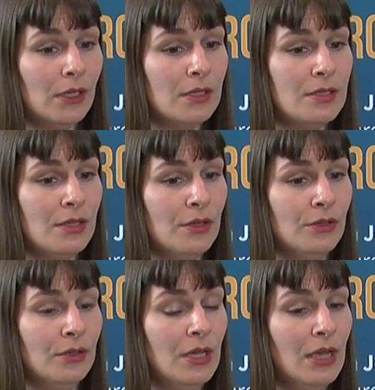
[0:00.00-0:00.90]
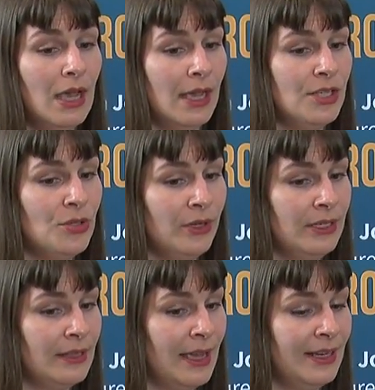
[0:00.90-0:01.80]
So I
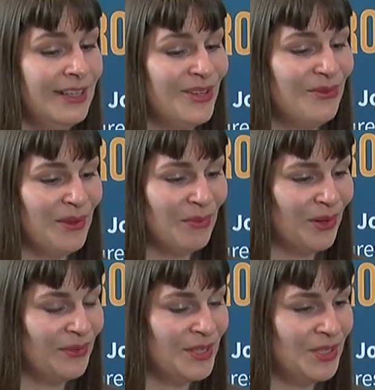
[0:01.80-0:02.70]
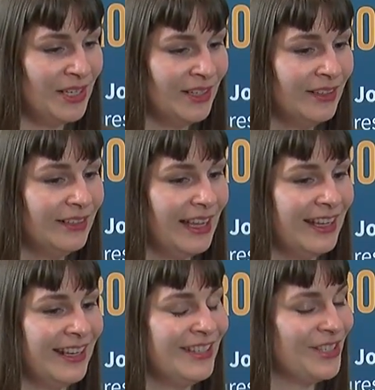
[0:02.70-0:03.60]
joined that in November of this year,
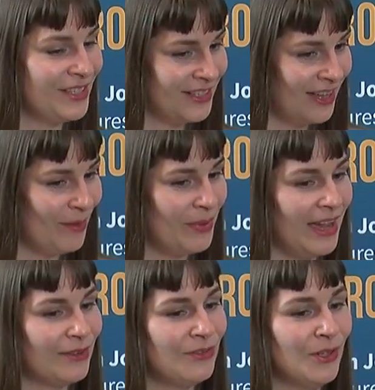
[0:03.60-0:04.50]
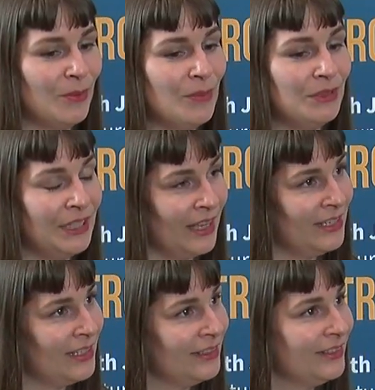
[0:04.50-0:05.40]
and I just got back from
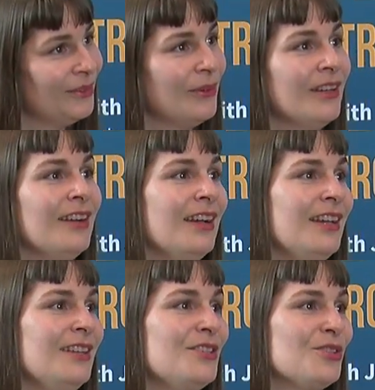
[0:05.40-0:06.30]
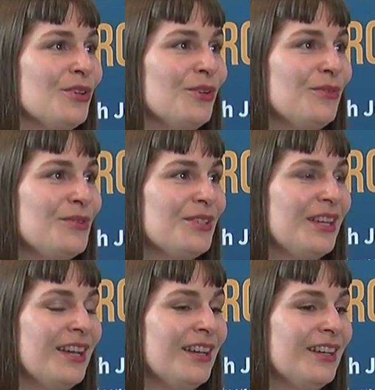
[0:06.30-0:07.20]
London, where I served
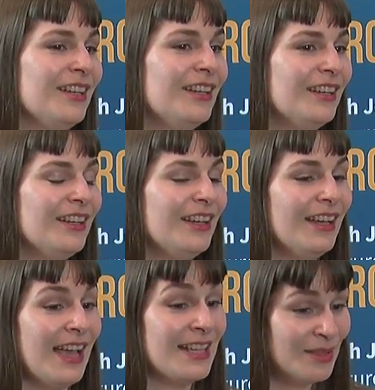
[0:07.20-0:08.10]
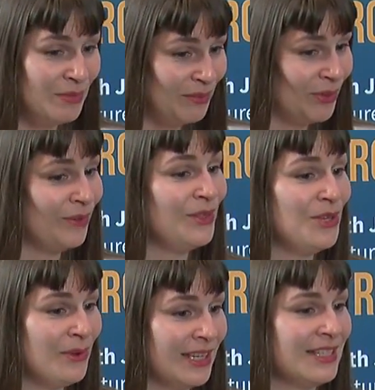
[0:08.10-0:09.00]
as a member of
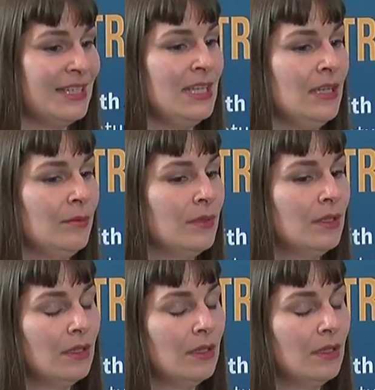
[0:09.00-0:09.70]
the UX team